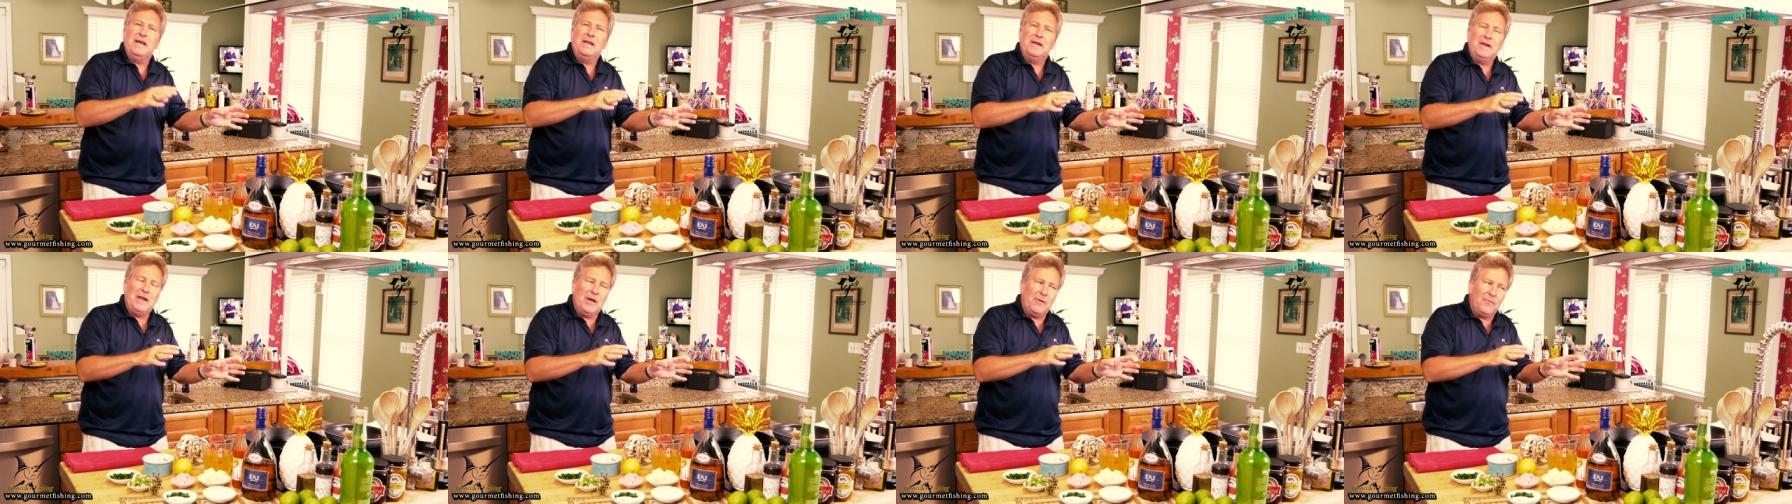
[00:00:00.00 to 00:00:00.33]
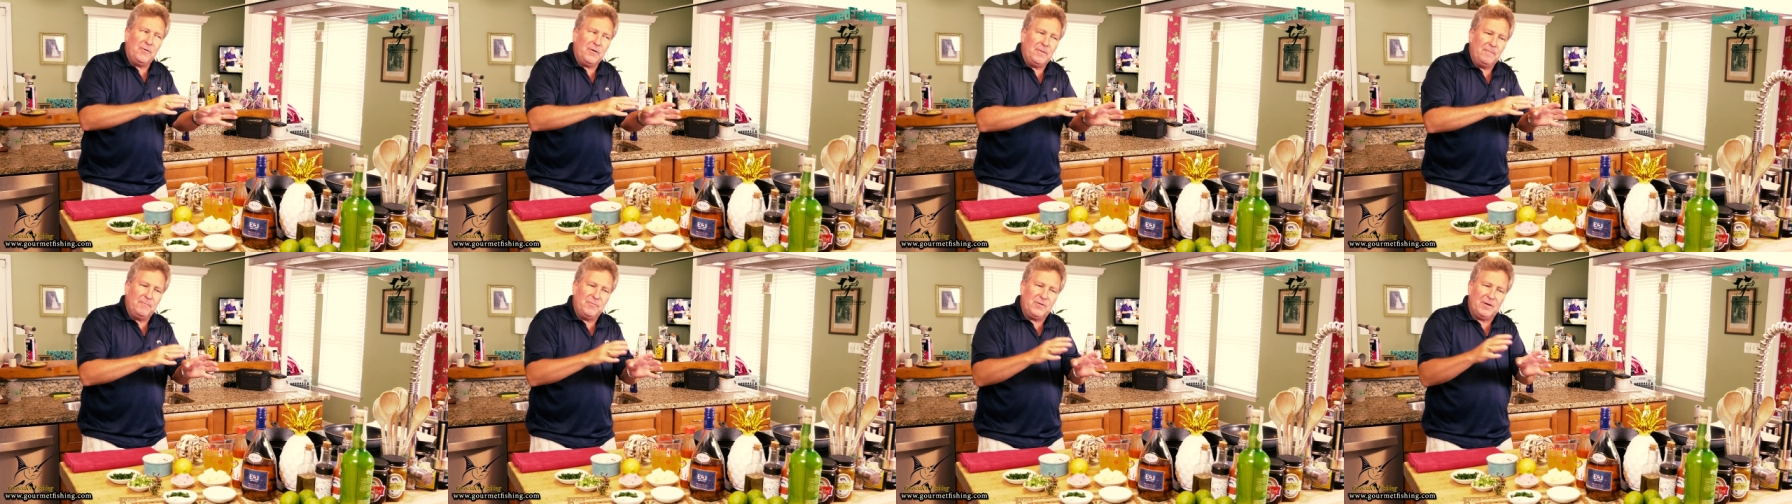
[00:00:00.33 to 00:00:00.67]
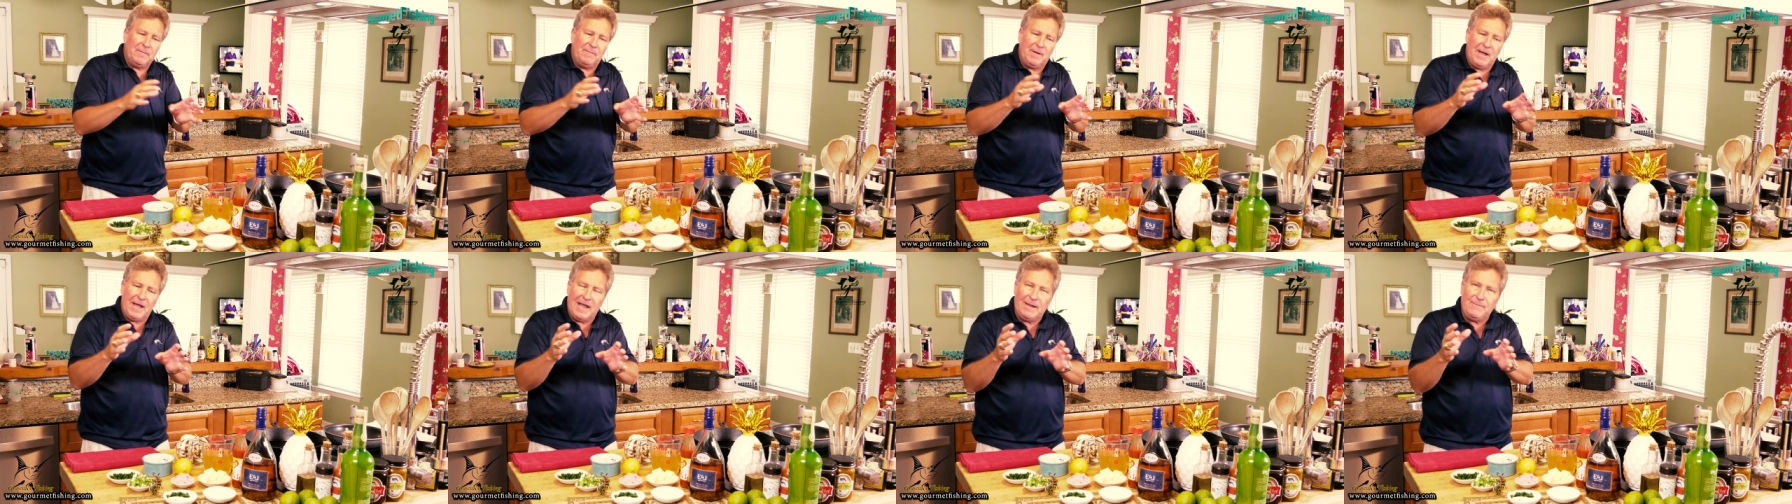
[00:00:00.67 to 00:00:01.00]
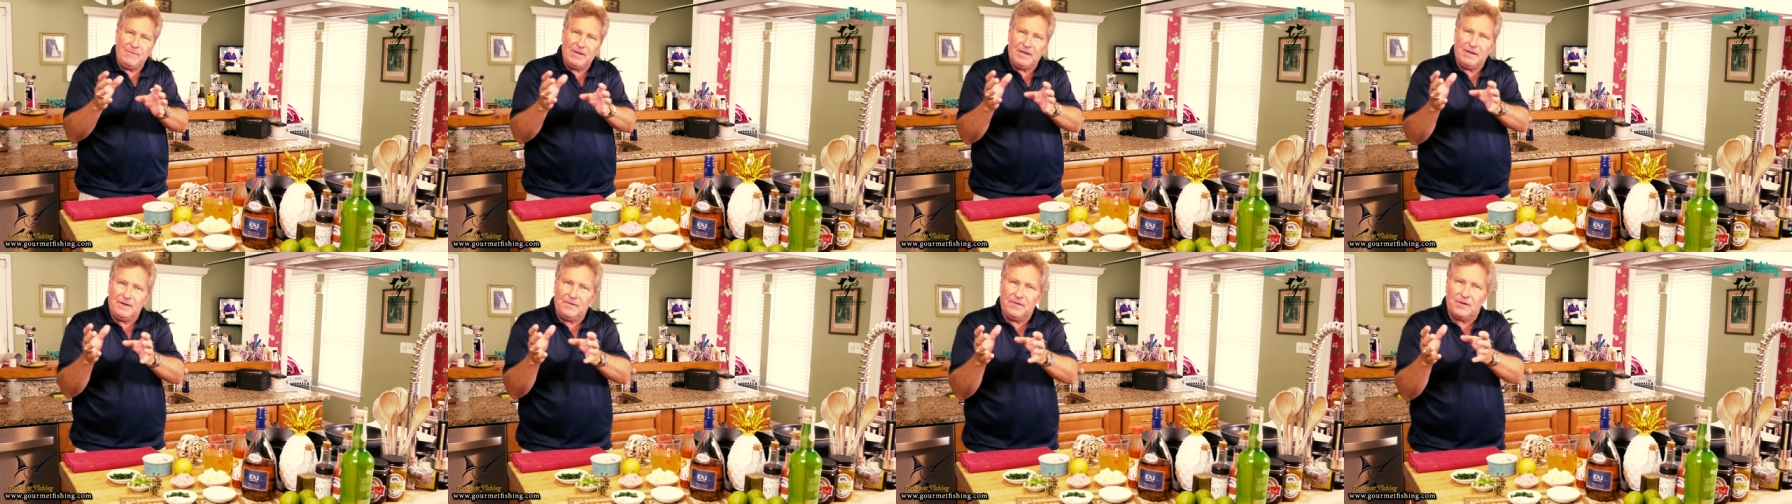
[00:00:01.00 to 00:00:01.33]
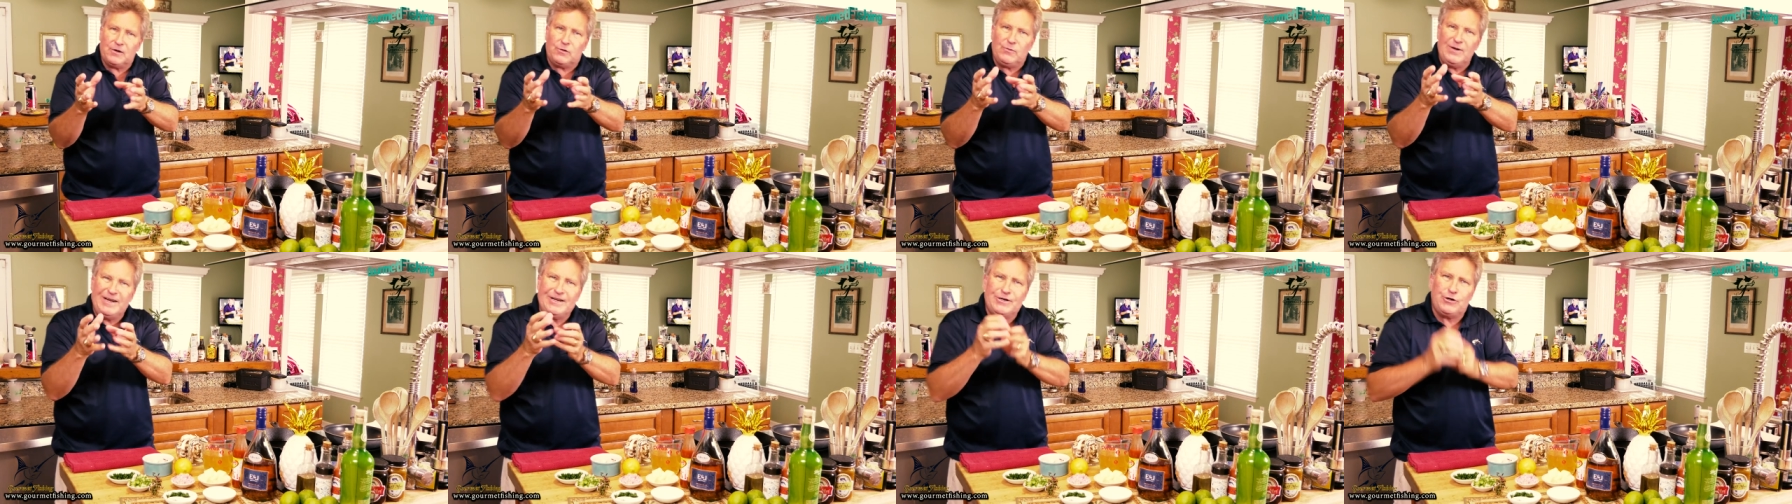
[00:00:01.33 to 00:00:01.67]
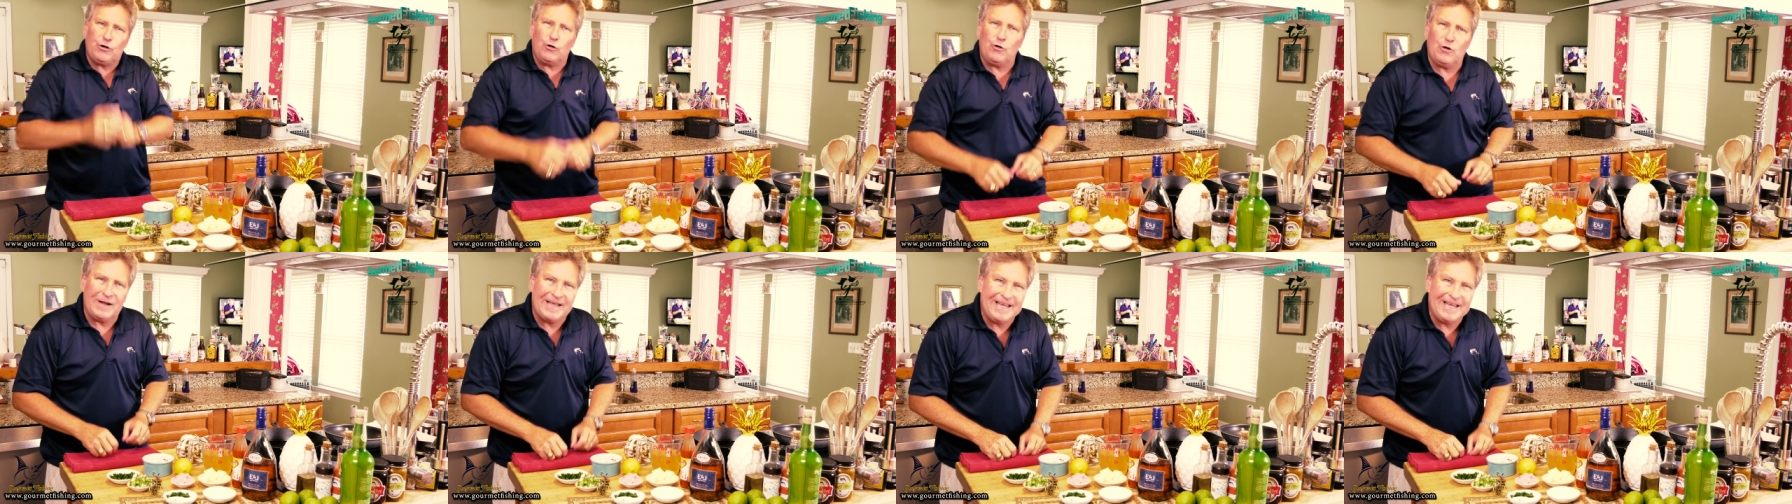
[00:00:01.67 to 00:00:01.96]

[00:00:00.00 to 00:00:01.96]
Now the, the Bahamian, the Green Turtle